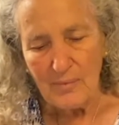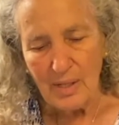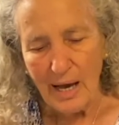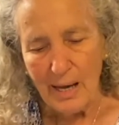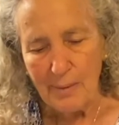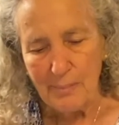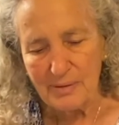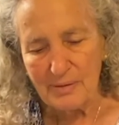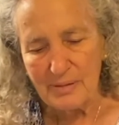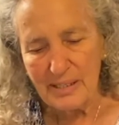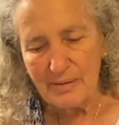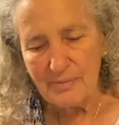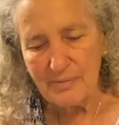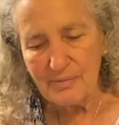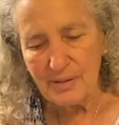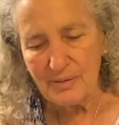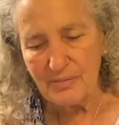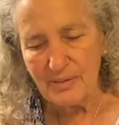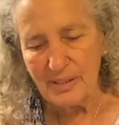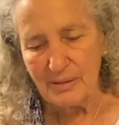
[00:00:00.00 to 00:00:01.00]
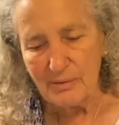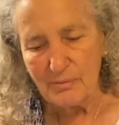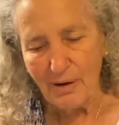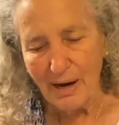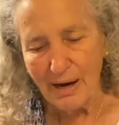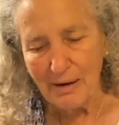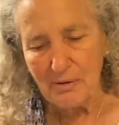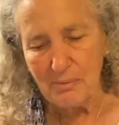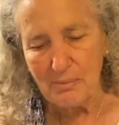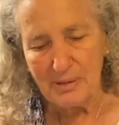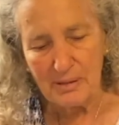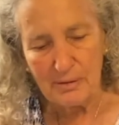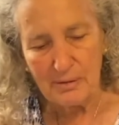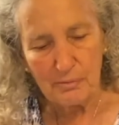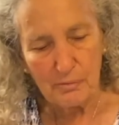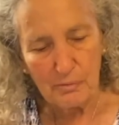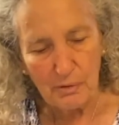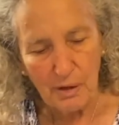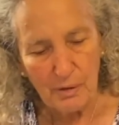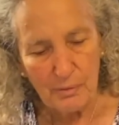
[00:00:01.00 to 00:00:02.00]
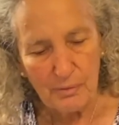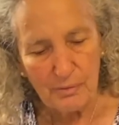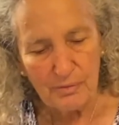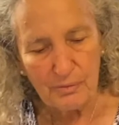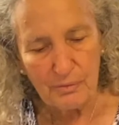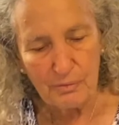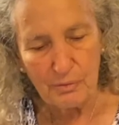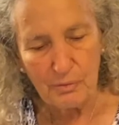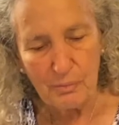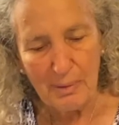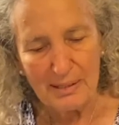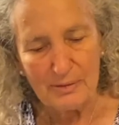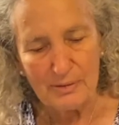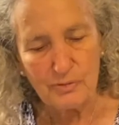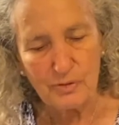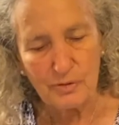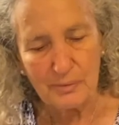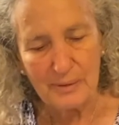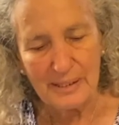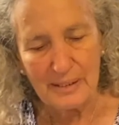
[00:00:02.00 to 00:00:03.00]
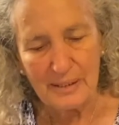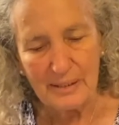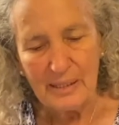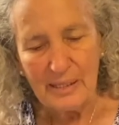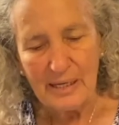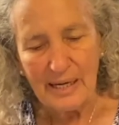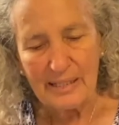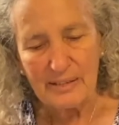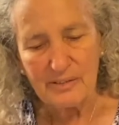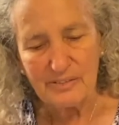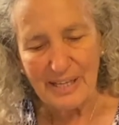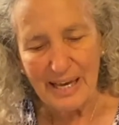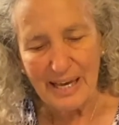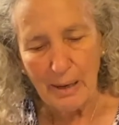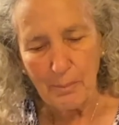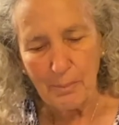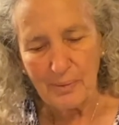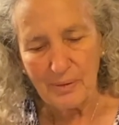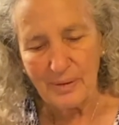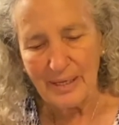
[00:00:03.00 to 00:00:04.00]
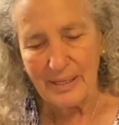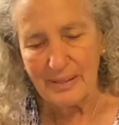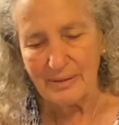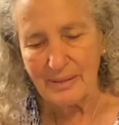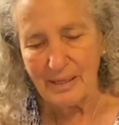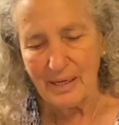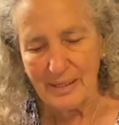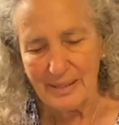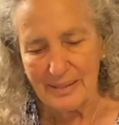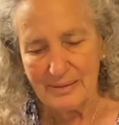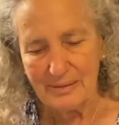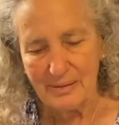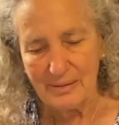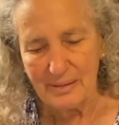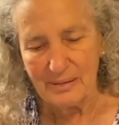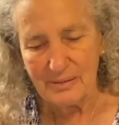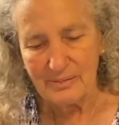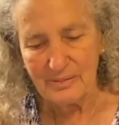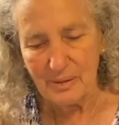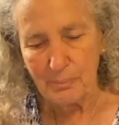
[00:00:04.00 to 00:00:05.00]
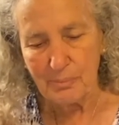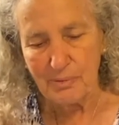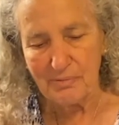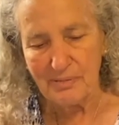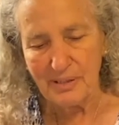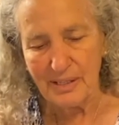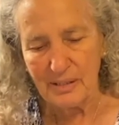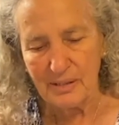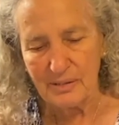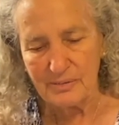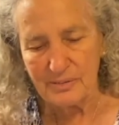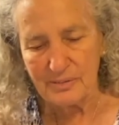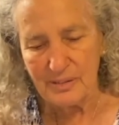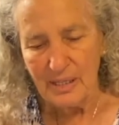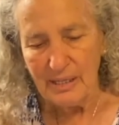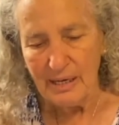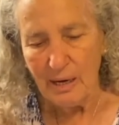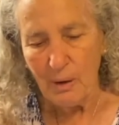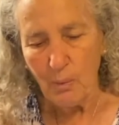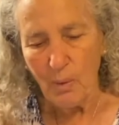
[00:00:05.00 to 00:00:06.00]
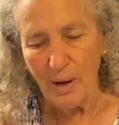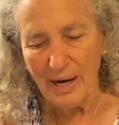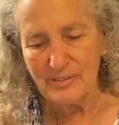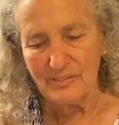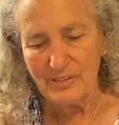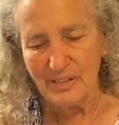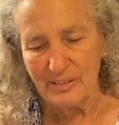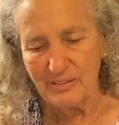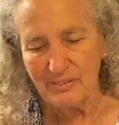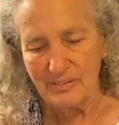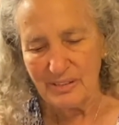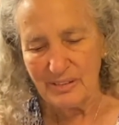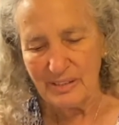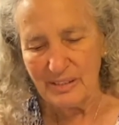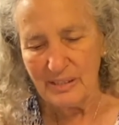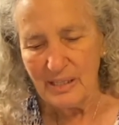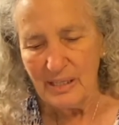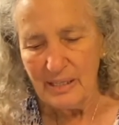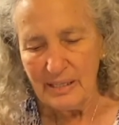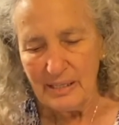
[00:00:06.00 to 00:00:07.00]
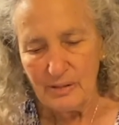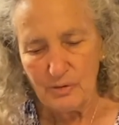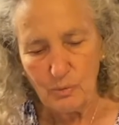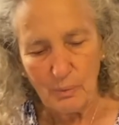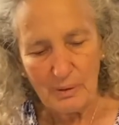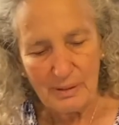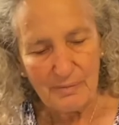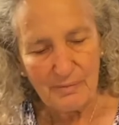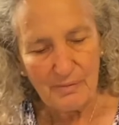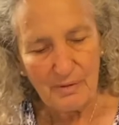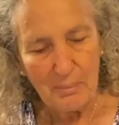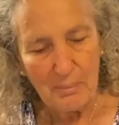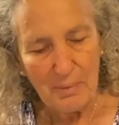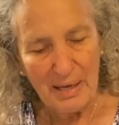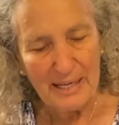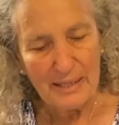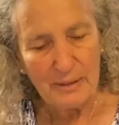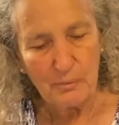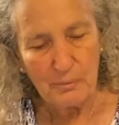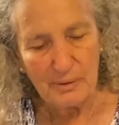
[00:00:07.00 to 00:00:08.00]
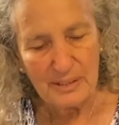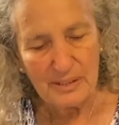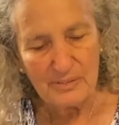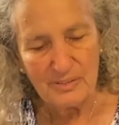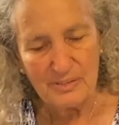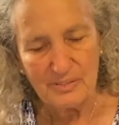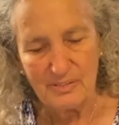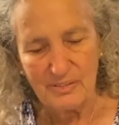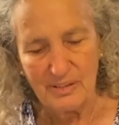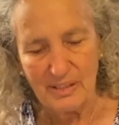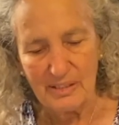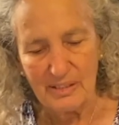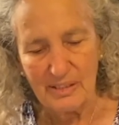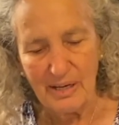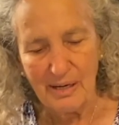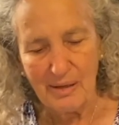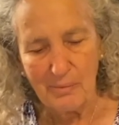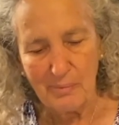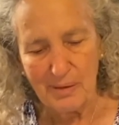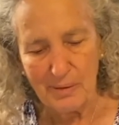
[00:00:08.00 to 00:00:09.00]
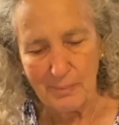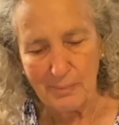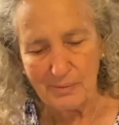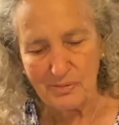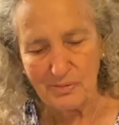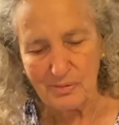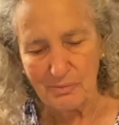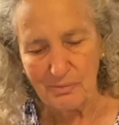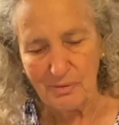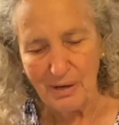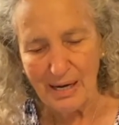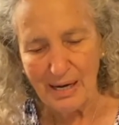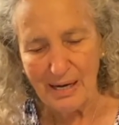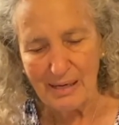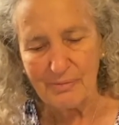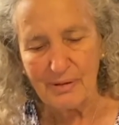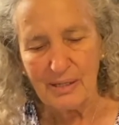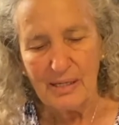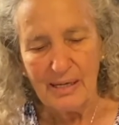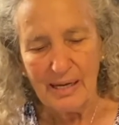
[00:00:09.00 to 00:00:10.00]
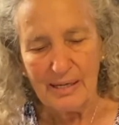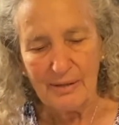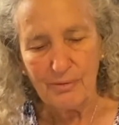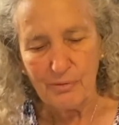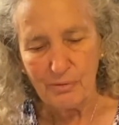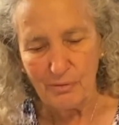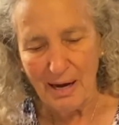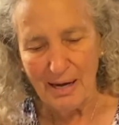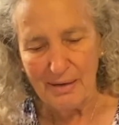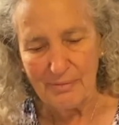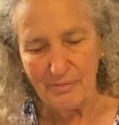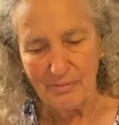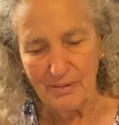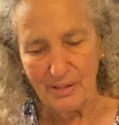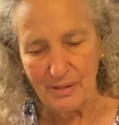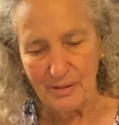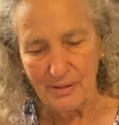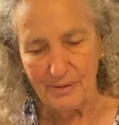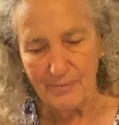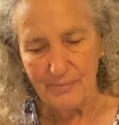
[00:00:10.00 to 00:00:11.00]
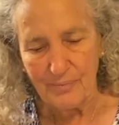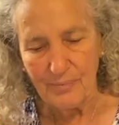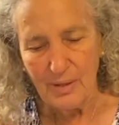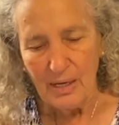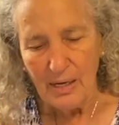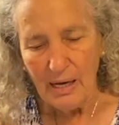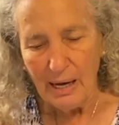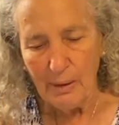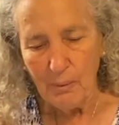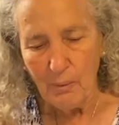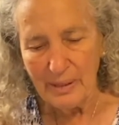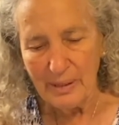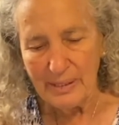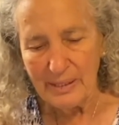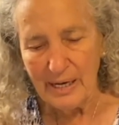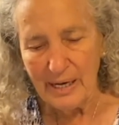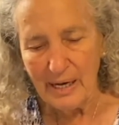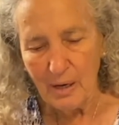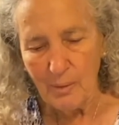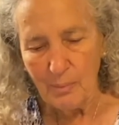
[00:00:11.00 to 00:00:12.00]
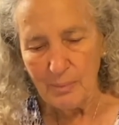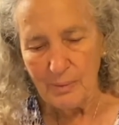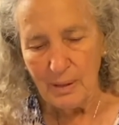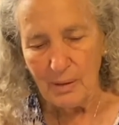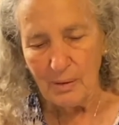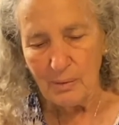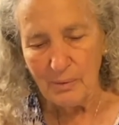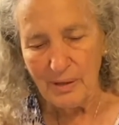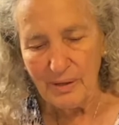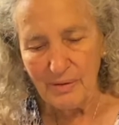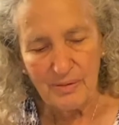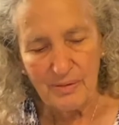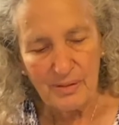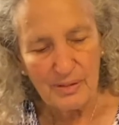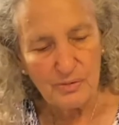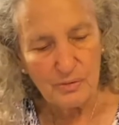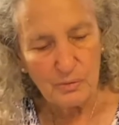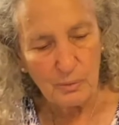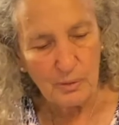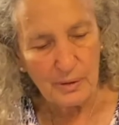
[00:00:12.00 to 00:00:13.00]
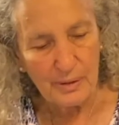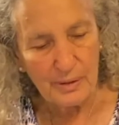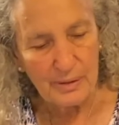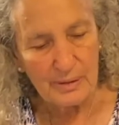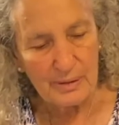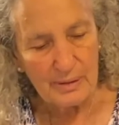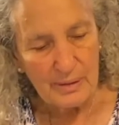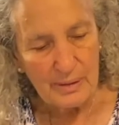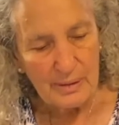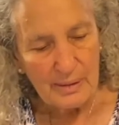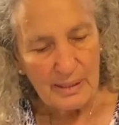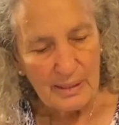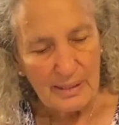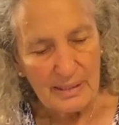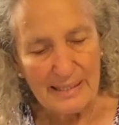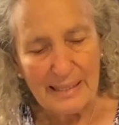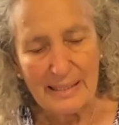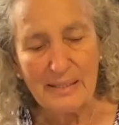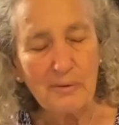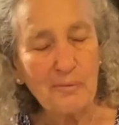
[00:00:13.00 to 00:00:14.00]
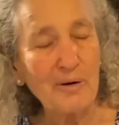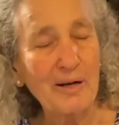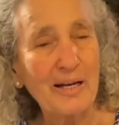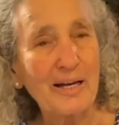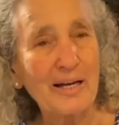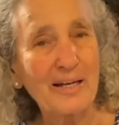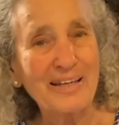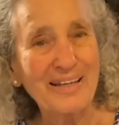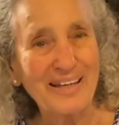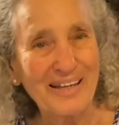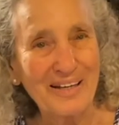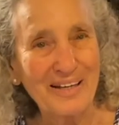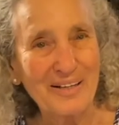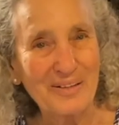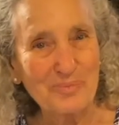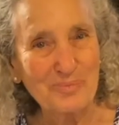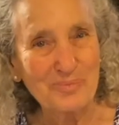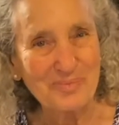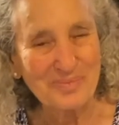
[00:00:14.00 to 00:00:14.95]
I believe that the environment of growth through mentoring, example, and kindness that prevails at YJC is one of the main reasons that young people survive and thrive there. I want to help with this work in any way I can.